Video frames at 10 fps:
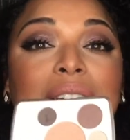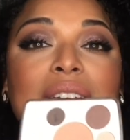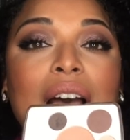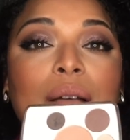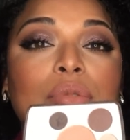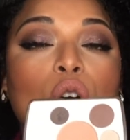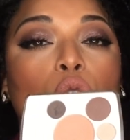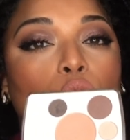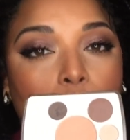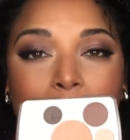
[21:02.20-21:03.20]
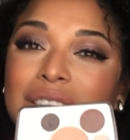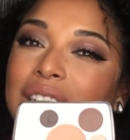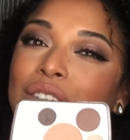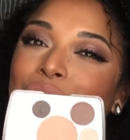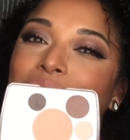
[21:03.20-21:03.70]
many times on my
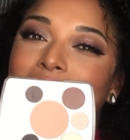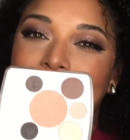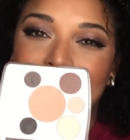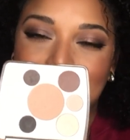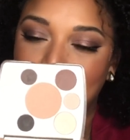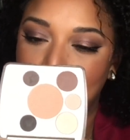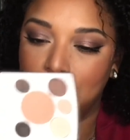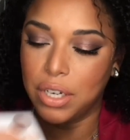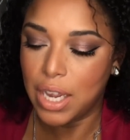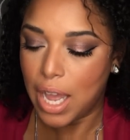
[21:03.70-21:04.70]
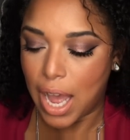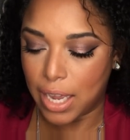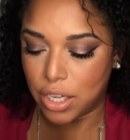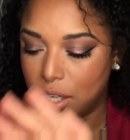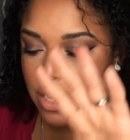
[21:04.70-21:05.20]
channel this year.
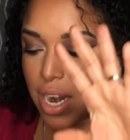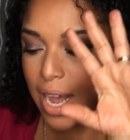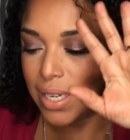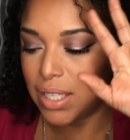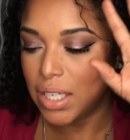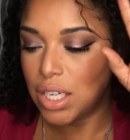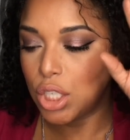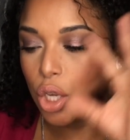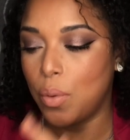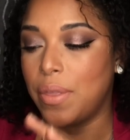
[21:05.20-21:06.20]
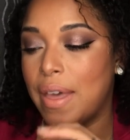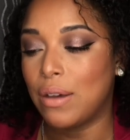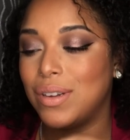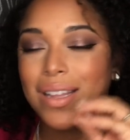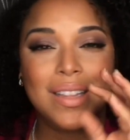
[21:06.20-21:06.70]
I could not go
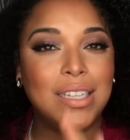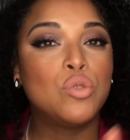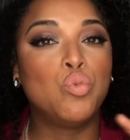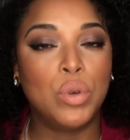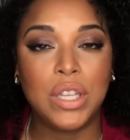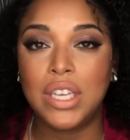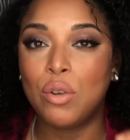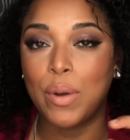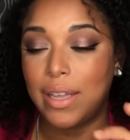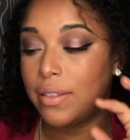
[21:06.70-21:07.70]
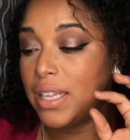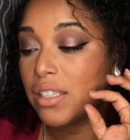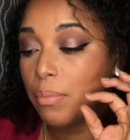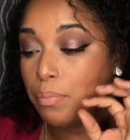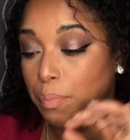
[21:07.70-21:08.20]
without. It's really great.
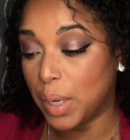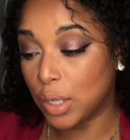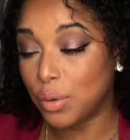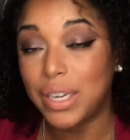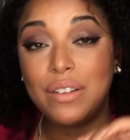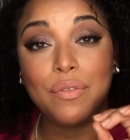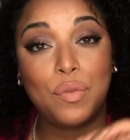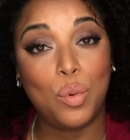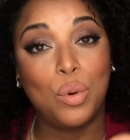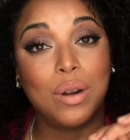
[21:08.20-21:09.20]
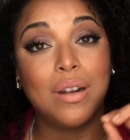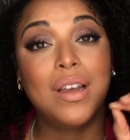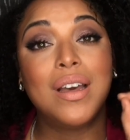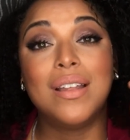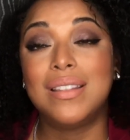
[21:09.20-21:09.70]
These are buttery for
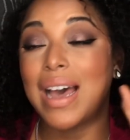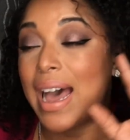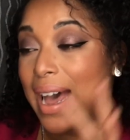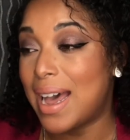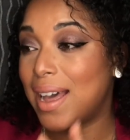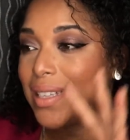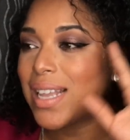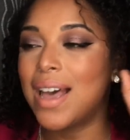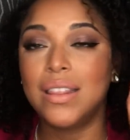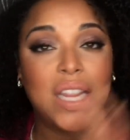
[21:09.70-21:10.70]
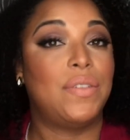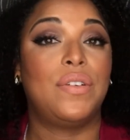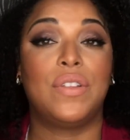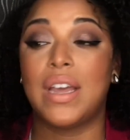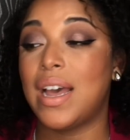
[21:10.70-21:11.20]
the eyes. I love
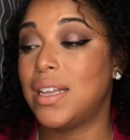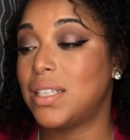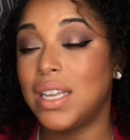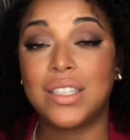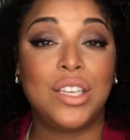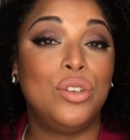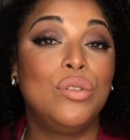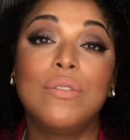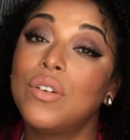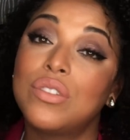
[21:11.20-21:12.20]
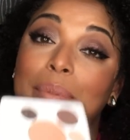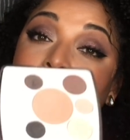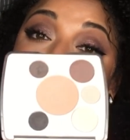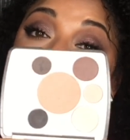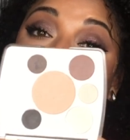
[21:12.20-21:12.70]
it for the eyes. It's a universal
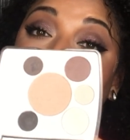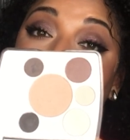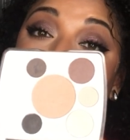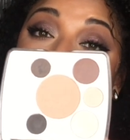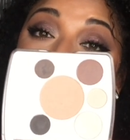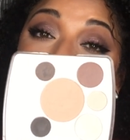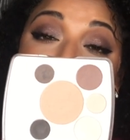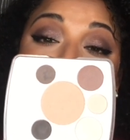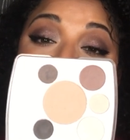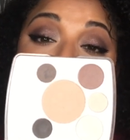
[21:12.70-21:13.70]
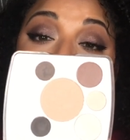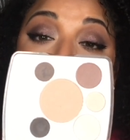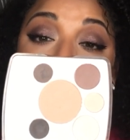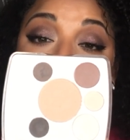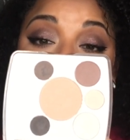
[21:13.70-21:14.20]
palette for the eyes. It's
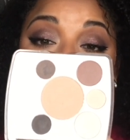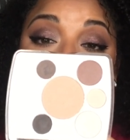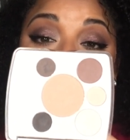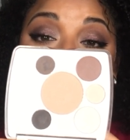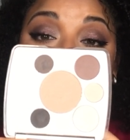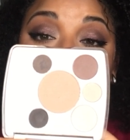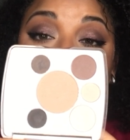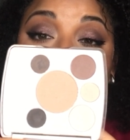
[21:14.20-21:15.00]
Sahara Nudes